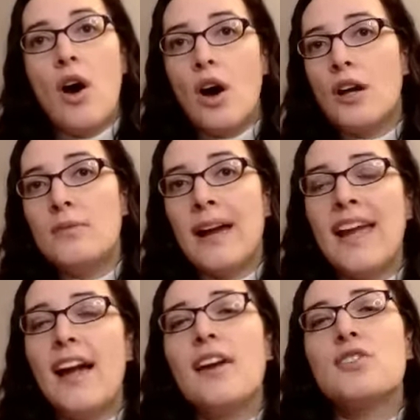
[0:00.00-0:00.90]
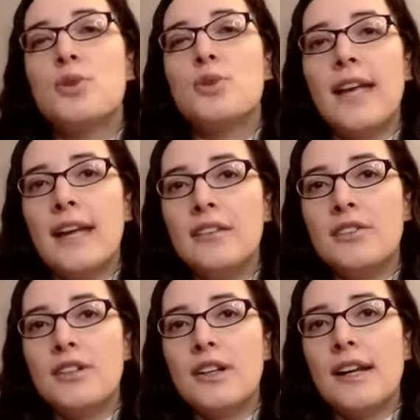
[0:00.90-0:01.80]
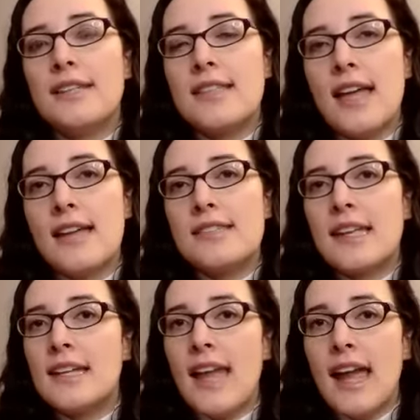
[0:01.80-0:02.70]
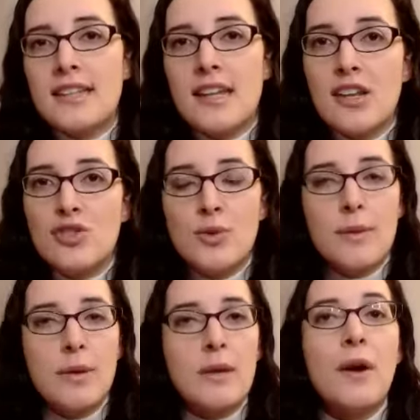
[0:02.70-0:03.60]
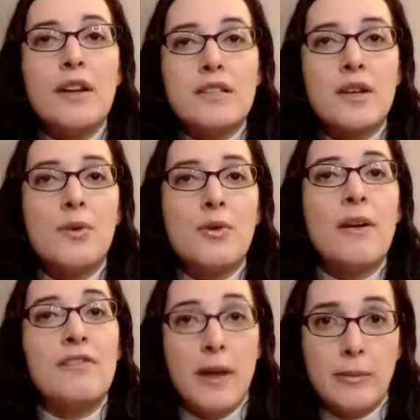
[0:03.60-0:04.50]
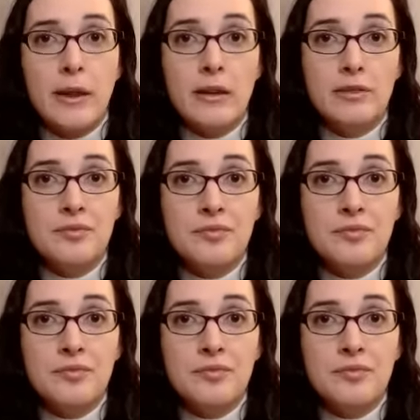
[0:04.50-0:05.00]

on my actual calendar, it says connect and enjoy being present with my family.